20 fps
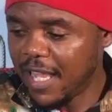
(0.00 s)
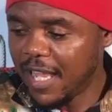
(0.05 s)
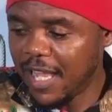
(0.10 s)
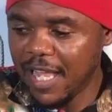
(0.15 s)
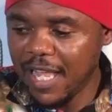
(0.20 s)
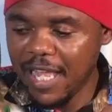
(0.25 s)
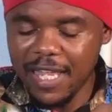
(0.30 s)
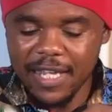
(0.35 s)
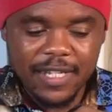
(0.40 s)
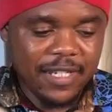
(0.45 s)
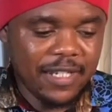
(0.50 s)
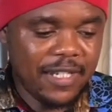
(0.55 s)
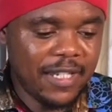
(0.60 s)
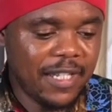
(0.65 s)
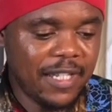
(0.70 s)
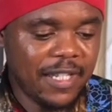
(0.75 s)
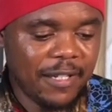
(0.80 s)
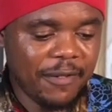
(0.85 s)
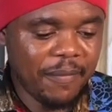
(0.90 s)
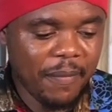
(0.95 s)
and
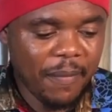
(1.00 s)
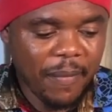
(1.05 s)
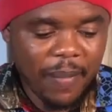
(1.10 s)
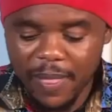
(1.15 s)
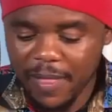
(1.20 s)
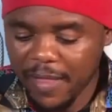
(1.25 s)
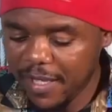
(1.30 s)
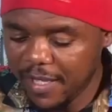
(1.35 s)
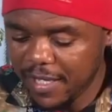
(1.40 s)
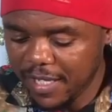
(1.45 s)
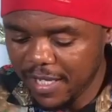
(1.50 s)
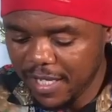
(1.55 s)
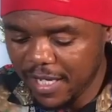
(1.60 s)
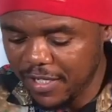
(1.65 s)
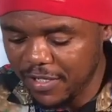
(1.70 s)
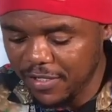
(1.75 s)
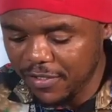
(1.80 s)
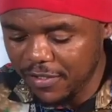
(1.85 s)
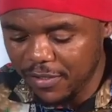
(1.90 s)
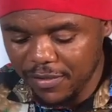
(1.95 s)

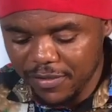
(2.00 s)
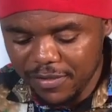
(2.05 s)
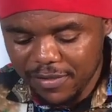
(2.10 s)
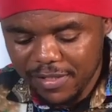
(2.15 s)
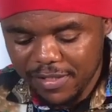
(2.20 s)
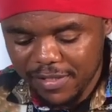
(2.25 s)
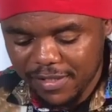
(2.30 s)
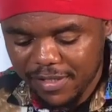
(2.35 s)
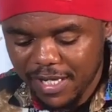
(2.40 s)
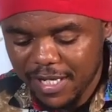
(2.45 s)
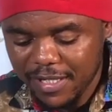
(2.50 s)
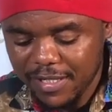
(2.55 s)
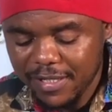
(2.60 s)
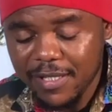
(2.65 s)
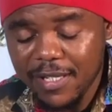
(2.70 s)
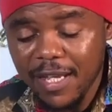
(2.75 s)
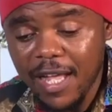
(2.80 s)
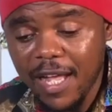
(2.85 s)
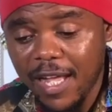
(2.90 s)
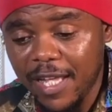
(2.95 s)
in non-distant
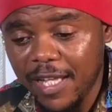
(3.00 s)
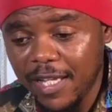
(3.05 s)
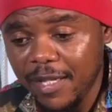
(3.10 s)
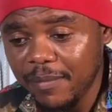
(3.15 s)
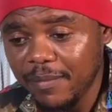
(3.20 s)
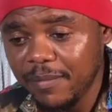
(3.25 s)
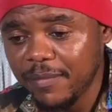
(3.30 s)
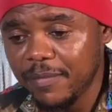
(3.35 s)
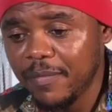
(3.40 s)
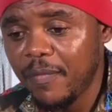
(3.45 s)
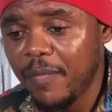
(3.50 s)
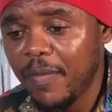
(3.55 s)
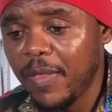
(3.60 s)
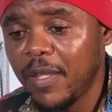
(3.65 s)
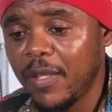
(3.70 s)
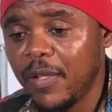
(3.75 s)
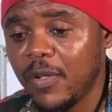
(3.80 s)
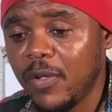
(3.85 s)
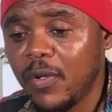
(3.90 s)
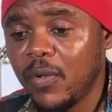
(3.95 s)
time
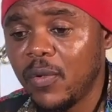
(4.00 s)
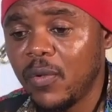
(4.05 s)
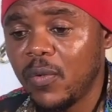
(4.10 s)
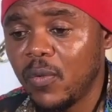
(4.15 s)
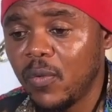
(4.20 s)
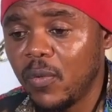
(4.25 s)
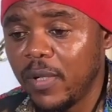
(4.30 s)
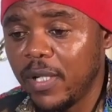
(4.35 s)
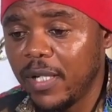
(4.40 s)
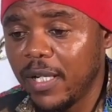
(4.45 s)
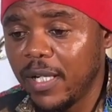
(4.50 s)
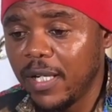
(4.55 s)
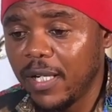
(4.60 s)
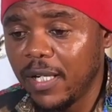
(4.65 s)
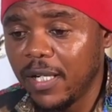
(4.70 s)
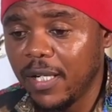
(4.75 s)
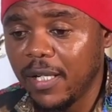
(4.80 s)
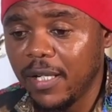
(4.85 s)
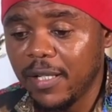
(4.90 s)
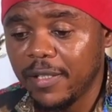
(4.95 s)
we
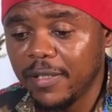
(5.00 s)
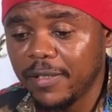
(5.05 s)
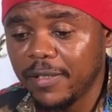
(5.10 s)
are